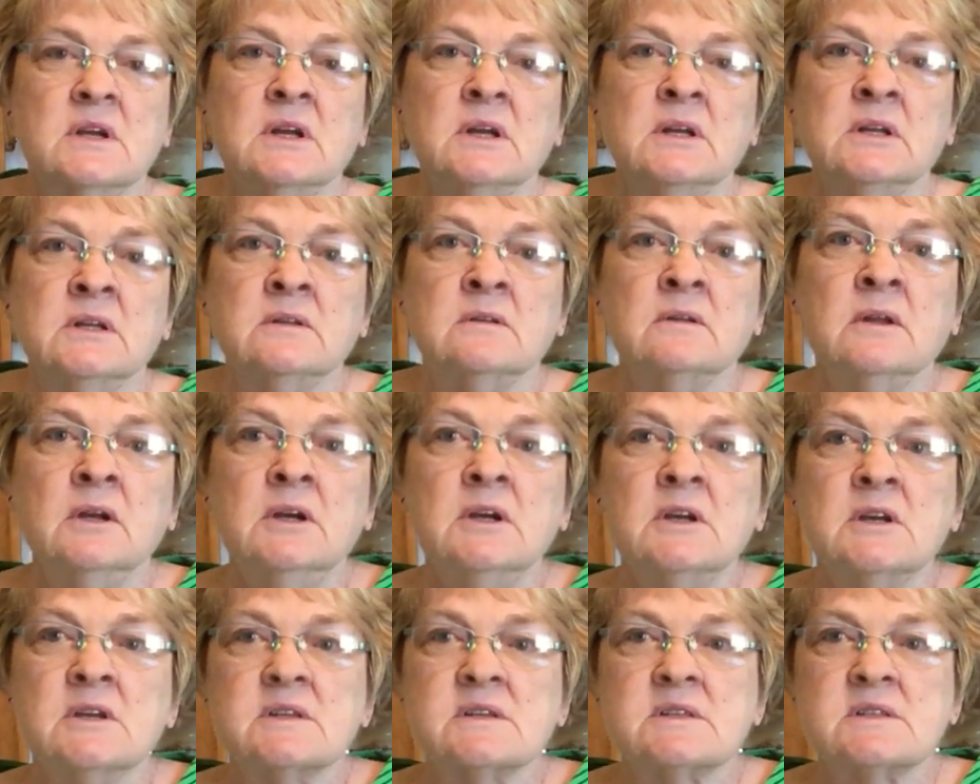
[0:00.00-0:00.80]
And
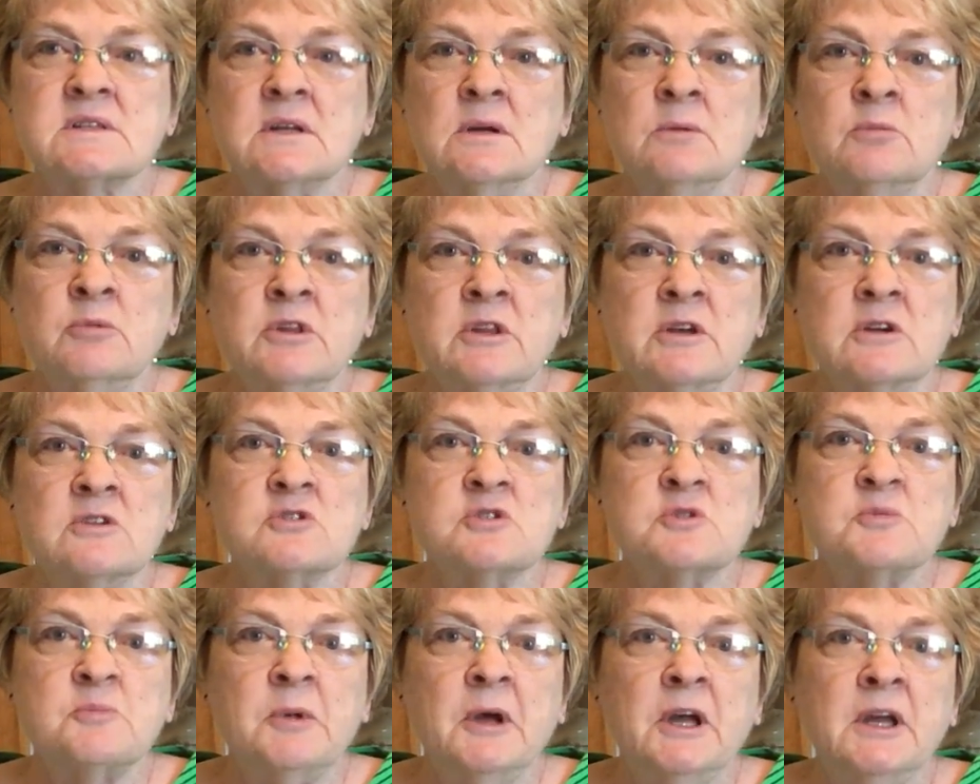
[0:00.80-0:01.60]
some of
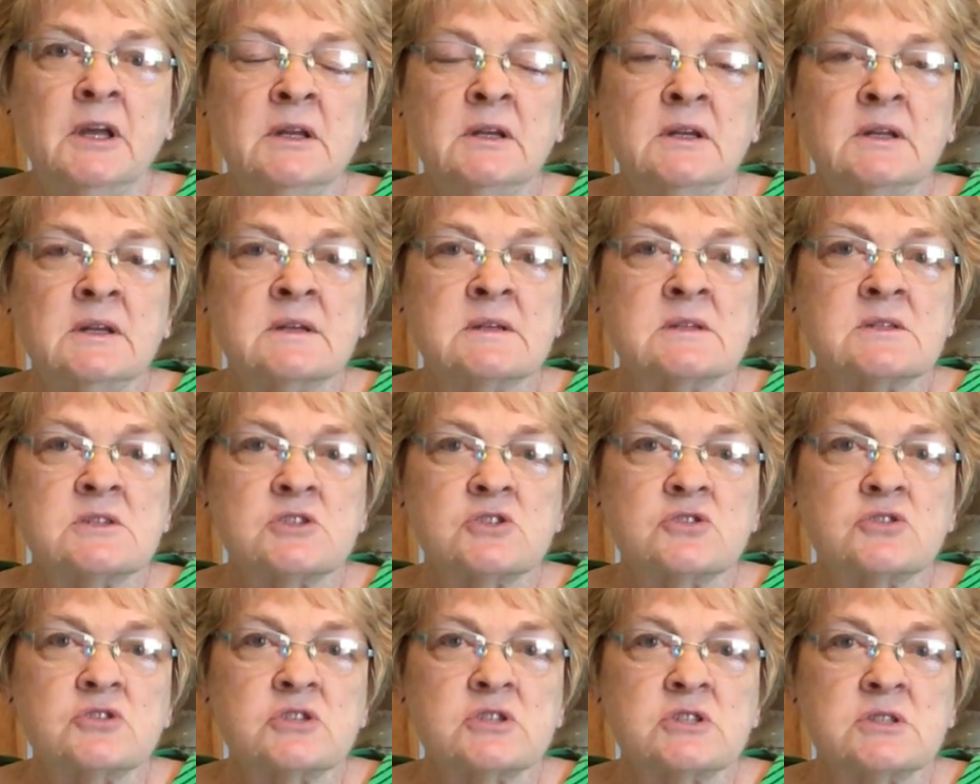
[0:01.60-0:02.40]
those paintings
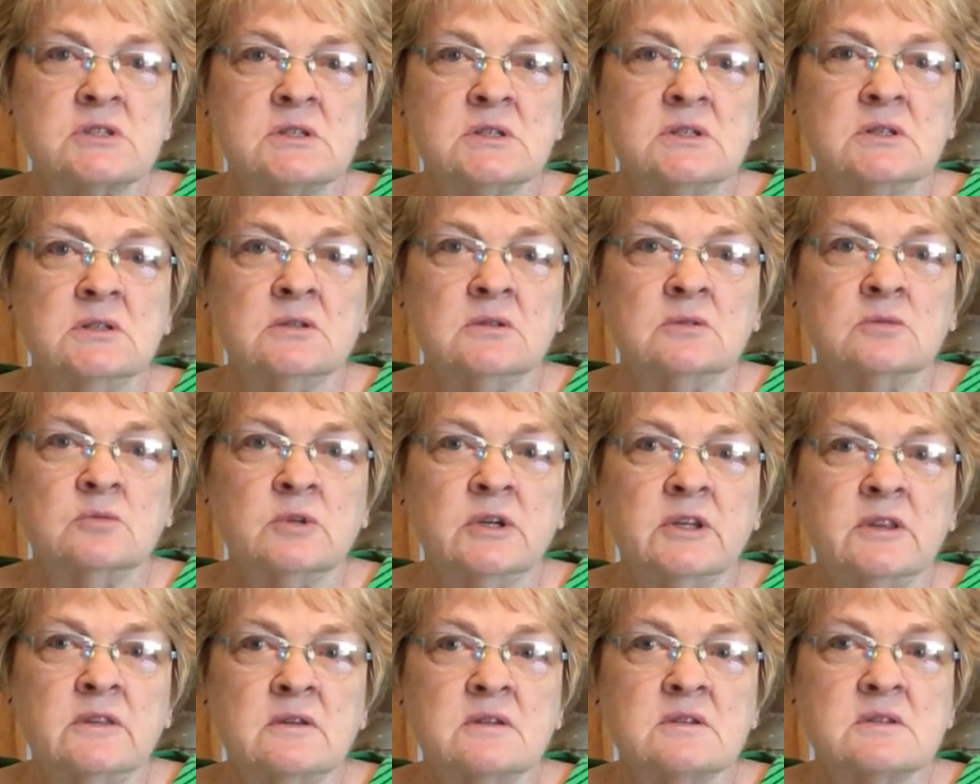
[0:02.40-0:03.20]
are still
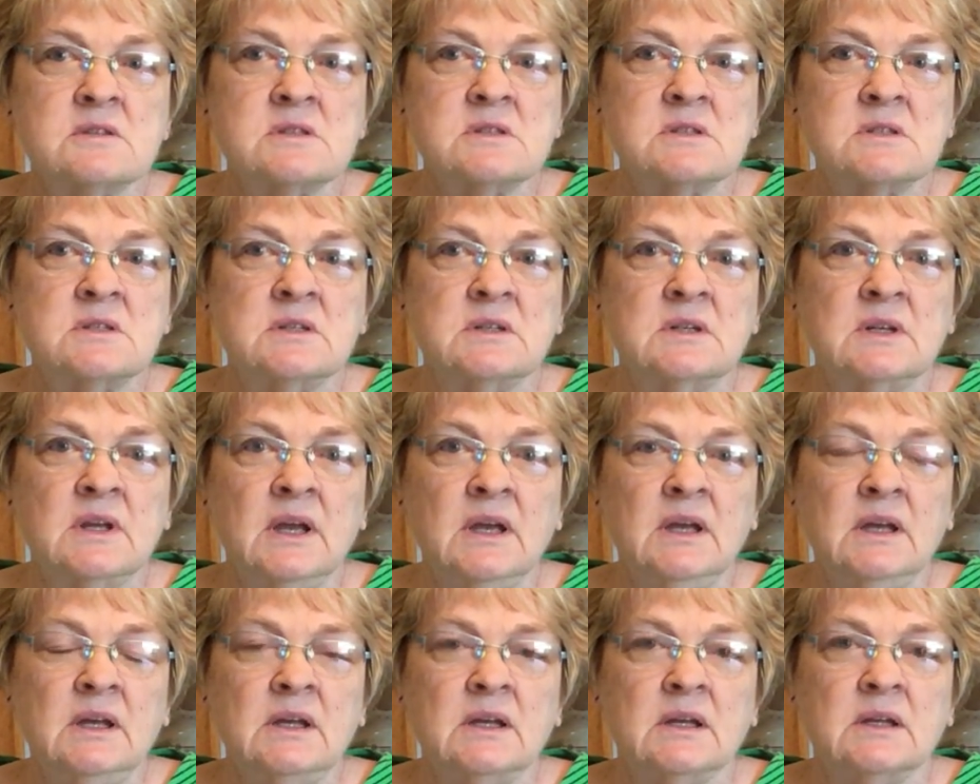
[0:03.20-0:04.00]
with us
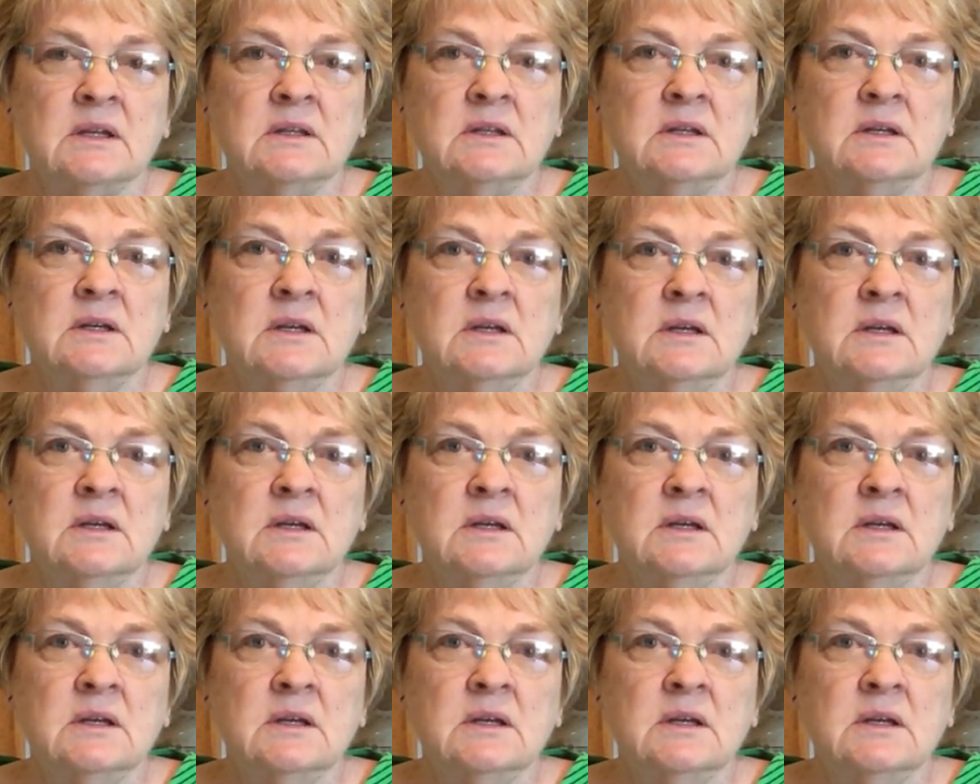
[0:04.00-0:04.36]
today.